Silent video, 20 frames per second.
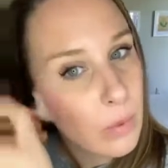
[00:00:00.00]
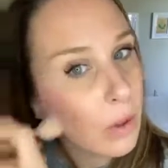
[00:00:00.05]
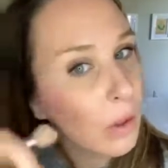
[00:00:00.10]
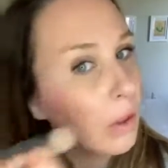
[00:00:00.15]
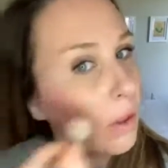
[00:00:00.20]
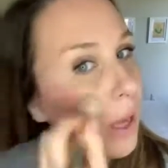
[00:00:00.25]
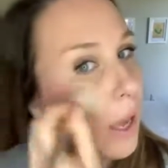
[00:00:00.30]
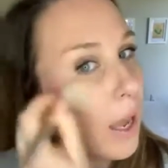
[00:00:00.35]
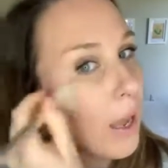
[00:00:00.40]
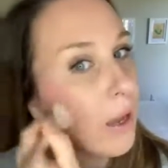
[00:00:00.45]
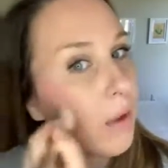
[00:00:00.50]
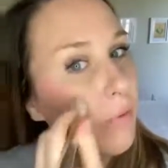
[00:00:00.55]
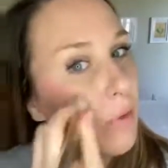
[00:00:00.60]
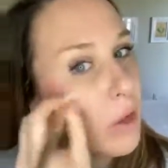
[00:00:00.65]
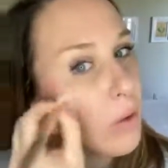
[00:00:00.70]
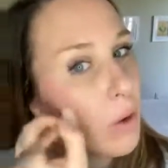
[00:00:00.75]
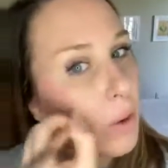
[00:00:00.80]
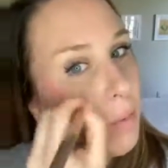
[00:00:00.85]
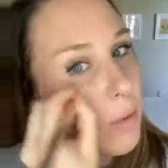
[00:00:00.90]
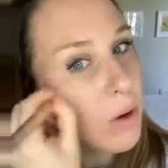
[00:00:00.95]
Okay, if you
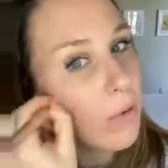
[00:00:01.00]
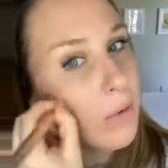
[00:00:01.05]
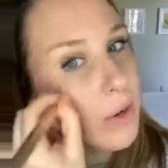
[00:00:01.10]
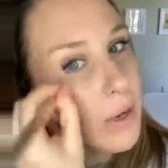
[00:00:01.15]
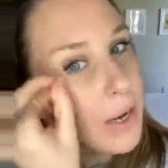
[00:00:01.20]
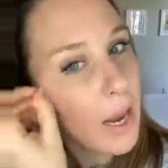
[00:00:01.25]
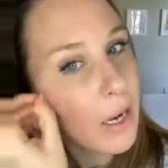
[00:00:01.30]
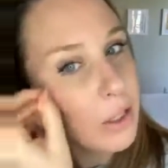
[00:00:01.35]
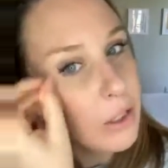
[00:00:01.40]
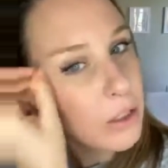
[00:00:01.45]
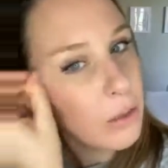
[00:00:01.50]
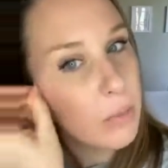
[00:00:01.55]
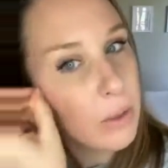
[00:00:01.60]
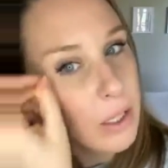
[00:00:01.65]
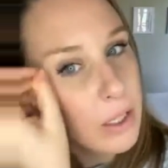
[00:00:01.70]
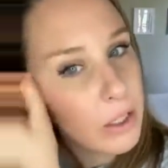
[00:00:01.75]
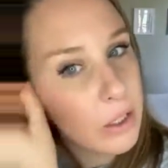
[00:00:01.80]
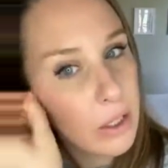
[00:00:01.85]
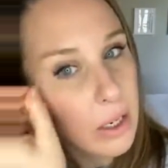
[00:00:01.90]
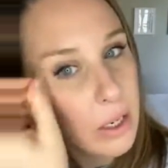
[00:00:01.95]
want more of a natural
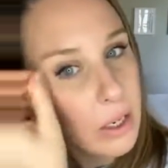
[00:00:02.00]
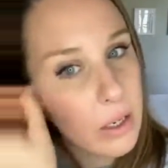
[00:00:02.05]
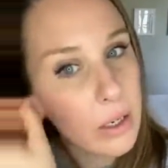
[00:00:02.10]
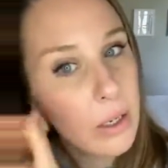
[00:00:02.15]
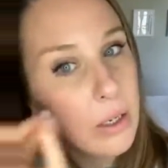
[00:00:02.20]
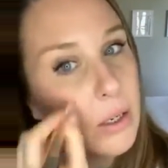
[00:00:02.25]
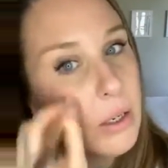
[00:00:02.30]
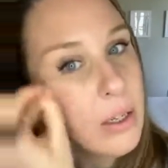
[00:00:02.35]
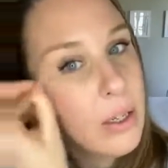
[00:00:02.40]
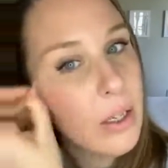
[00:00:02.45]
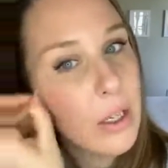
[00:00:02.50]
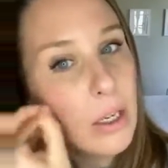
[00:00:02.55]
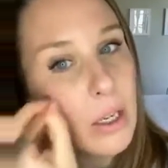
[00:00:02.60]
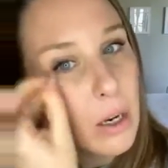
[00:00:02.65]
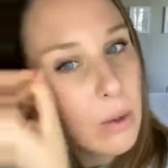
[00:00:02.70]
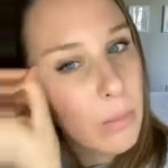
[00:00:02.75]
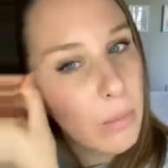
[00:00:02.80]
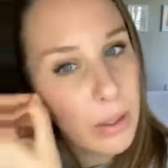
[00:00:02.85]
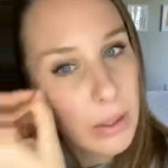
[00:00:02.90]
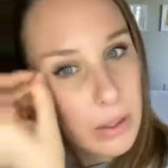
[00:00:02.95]
blush look, you don't
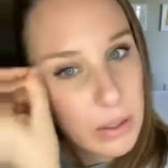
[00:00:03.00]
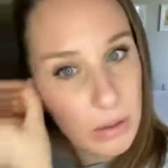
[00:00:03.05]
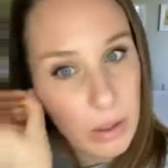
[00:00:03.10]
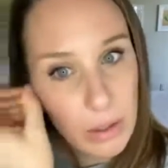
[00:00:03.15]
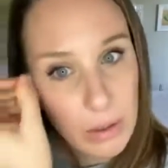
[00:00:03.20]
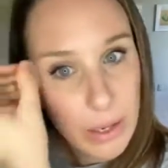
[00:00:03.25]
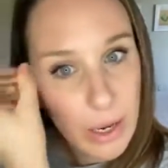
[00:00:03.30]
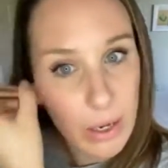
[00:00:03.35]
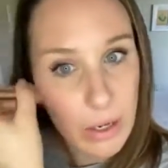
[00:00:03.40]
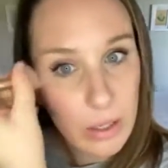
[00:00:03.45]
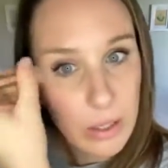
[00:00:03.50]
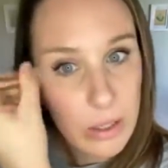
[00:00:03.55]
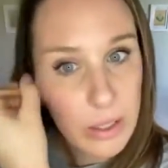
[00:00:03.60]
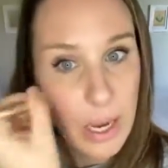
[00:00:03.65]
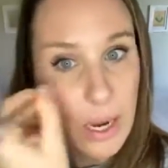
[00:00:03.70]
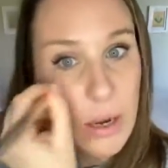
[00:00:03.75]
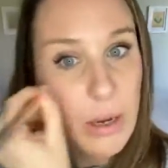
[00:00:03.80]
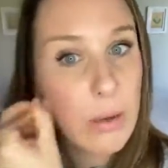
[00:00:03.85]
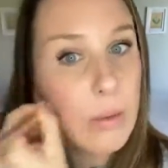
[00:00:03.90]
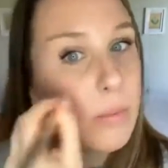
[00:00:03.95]
put it directly on your
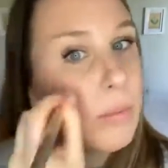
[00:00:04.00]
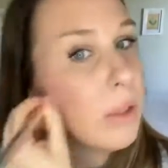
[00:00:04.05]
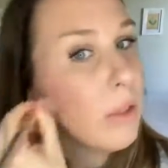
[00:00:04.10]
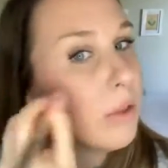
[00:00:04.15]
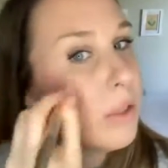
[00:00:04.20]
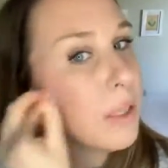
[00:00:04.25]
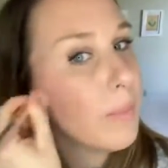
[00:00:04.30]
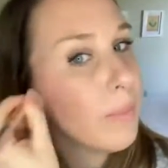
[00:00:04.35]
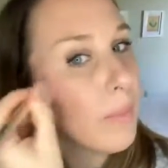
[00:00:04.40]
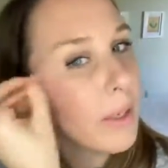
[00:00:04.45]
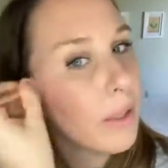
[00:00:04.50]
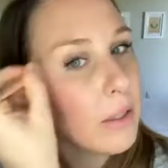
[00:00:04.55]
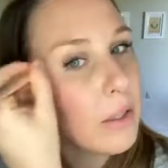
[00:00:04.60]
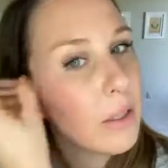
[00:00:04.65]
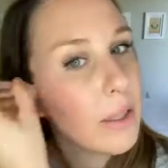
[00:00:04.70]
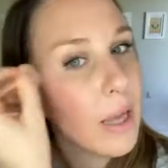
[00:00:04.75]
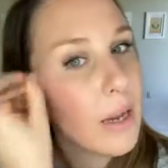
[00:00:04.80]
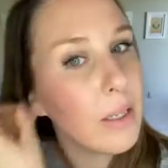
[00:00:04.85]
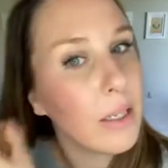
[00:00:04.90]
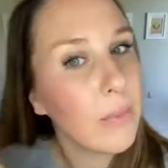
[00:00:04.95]
skin. You dip it into
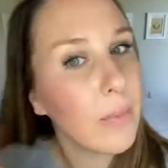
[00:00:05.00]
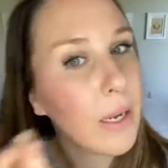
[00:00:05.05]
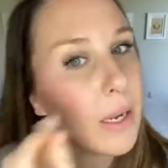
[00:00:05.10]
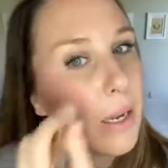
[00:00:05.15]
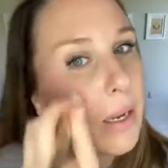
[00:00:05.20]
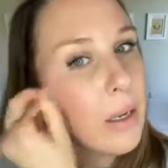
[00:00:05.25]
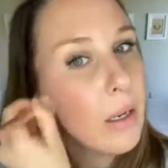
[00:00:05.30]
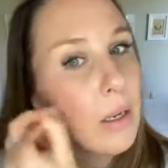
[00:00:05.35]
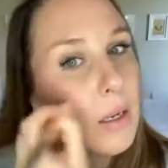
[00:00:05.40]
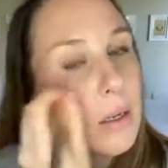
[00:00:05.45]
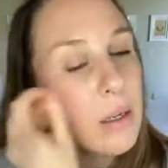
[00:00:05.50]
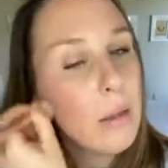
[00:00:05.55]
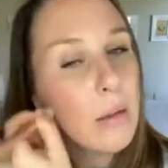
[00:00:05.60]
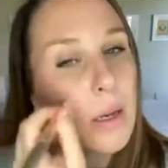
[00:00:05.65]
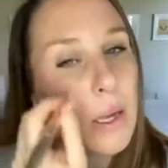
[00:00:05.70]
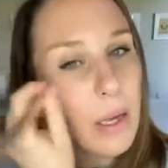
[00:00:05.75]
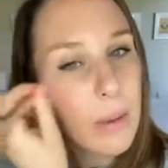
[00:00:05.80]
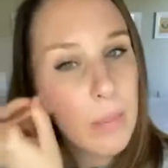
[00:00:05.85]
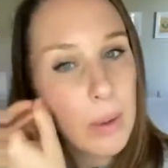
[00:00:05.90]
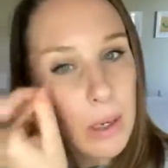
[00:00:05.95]
that Demi.
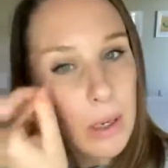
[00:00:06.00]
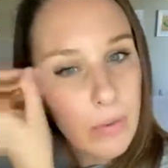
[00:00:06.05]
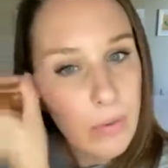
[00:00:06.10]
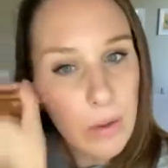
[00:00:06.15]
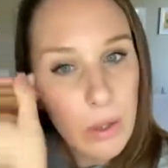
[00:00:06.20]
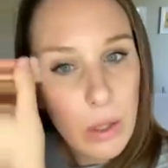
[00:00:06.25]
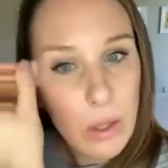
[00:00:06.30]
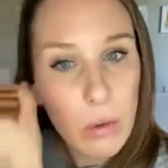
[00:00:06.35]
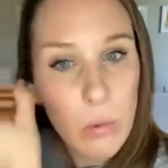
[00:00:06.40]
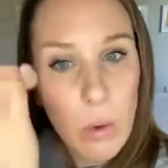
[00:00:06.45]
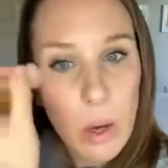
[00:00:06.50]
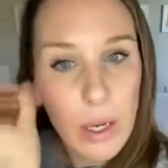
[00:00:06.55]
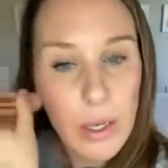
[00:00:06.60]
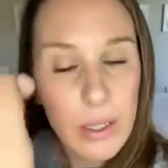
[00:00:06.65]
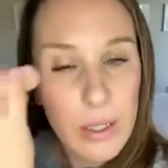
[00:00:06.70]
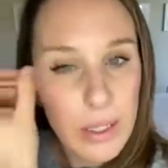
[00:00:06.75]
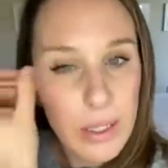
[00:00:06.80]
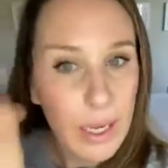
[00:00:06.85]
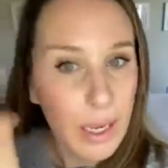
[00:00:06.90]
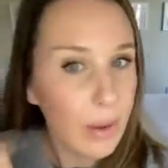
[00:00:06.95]
Okay, but if you want to
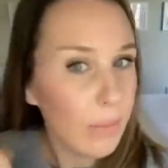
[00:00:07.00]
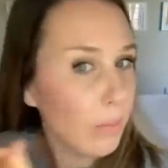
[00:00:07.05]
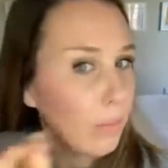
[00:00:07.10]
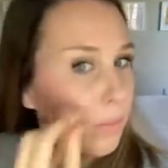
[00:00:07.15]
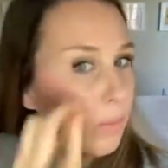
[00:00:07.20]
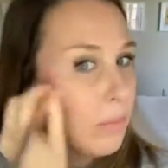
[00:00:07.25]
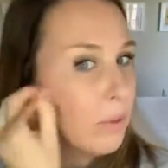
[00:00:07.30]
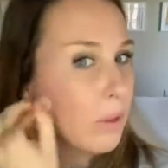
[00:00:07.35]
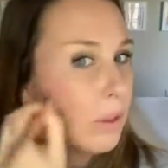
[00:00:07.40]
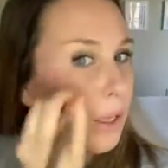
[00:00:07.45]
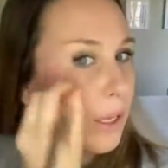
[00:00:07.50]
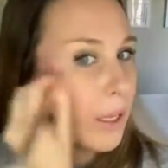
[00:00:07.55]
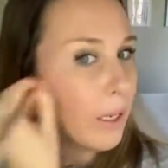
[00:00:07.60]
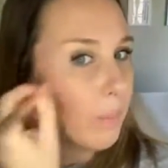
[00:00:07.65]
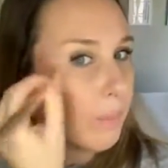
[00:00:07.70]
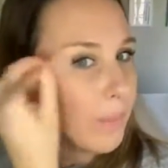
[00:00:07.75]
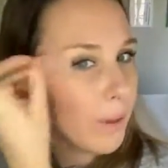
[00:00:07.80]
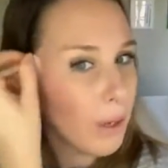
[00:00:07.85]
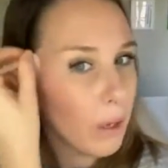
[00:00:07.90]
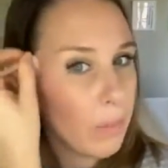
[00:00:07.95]
get like a
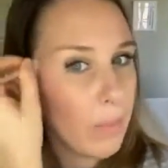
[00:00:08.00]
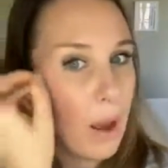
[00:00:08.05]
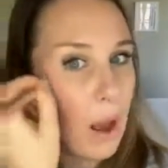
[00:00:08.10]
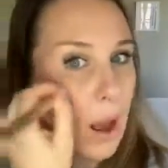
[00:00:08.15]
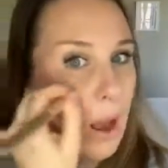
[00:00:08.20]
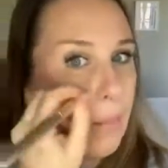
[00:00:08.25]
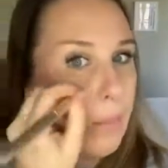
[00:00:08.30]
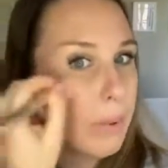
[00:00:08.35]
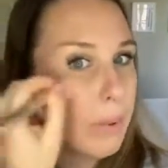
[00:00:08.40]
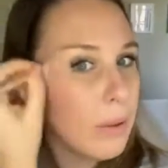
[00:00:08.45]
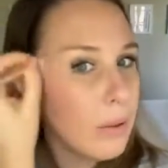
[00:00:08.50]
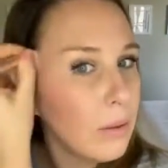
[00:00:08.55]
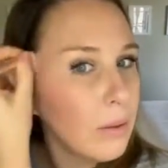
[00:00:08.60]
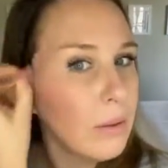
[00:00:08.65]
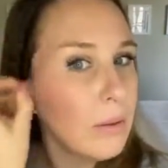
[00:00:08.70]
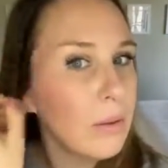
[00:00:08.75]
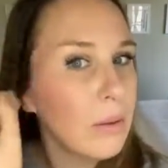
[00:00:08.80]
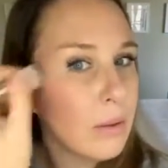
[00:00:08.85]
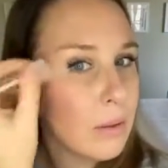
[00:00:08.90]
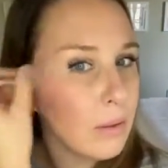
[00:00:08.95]
bigger pop
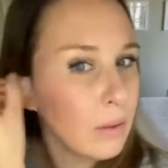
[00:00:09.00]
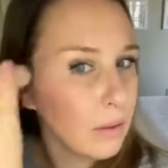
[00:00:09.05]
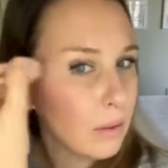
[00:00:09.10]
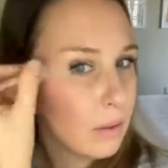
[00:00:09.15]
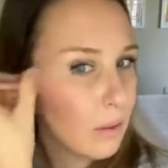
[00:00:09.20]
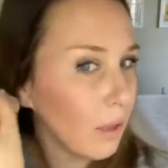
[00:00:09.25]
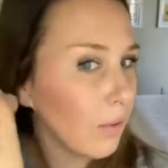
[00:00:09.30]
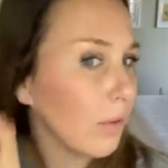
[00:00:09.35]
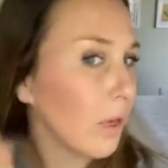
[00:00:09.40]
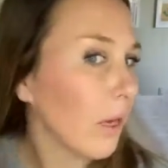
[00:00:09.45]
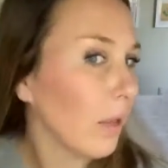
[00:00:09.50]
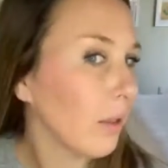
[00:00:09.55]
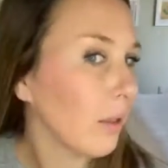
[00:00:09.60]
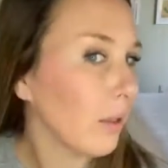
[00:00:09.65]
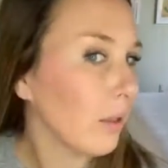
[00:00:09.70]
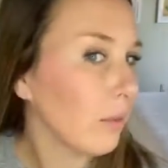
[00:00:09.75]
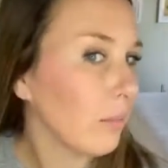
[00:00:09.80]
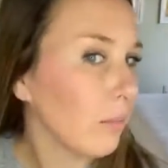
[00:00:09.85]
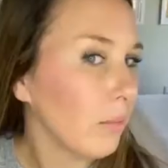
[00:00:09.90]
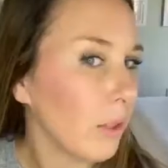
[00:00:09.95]
of
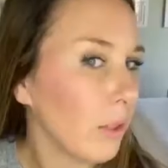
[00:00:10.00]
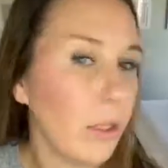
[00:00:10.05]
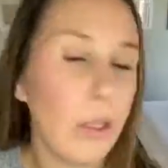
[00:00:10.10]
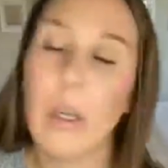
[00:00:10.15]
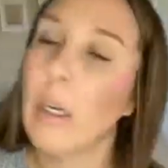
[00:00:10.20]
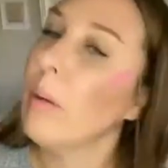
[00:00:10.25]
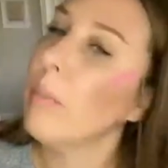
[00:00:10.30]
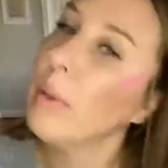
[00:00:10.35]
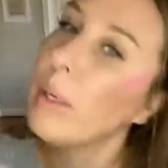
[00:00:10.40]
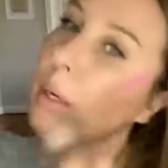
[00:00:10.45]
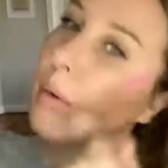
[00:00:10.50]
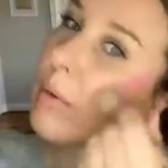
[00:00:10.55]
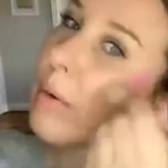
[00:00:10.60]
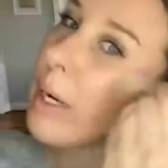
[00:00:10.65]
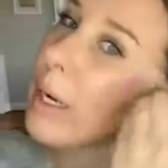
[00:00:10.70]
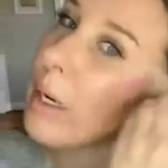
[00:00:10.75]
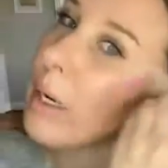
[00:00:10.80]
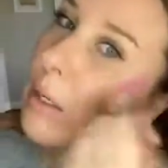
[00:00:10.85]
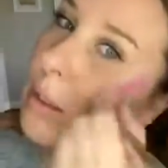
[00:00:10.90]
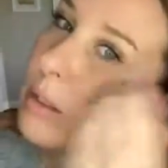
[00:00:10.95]
color, then you're gonna put it right
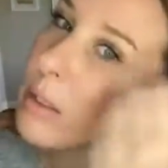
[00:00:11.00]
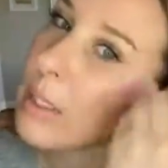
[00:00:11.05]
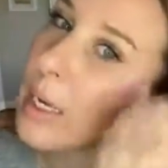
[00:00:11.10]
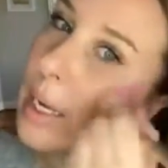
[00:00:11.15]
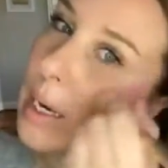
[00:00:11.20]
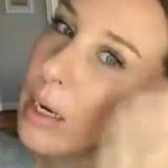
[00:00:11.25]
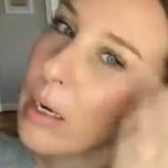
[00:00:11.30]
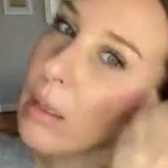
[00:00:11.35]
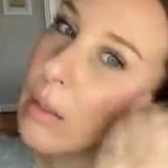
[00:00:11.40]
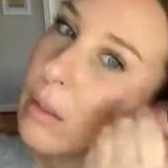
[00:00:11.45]
on your skin.